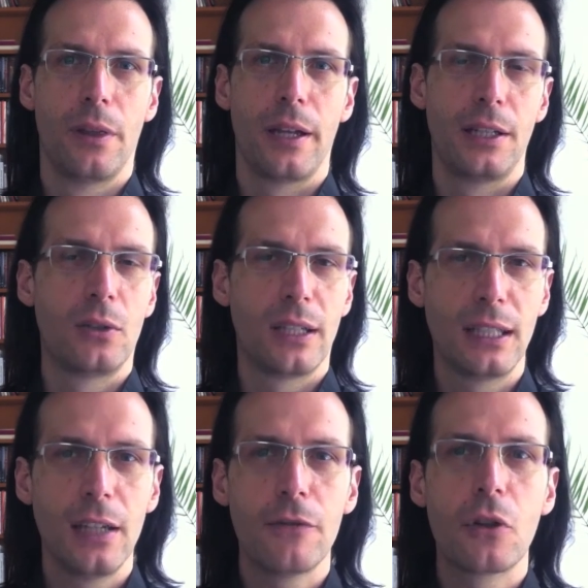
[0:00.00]
that you can
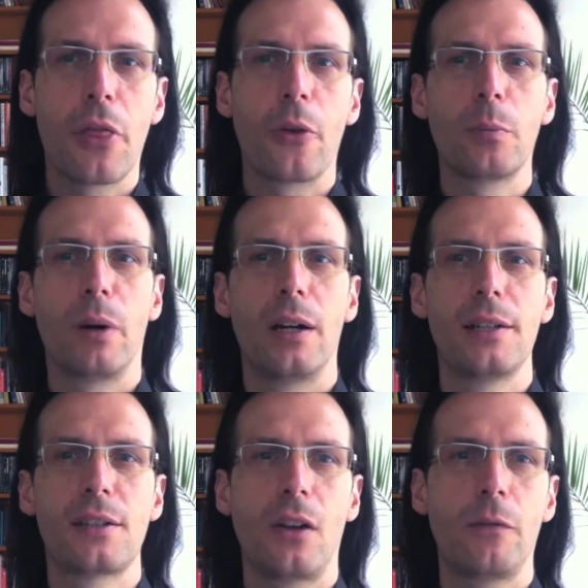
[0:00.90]
give to third-party
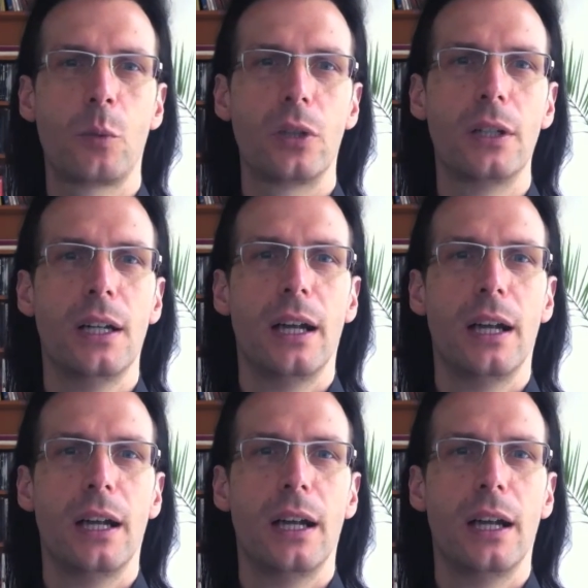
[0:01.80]
software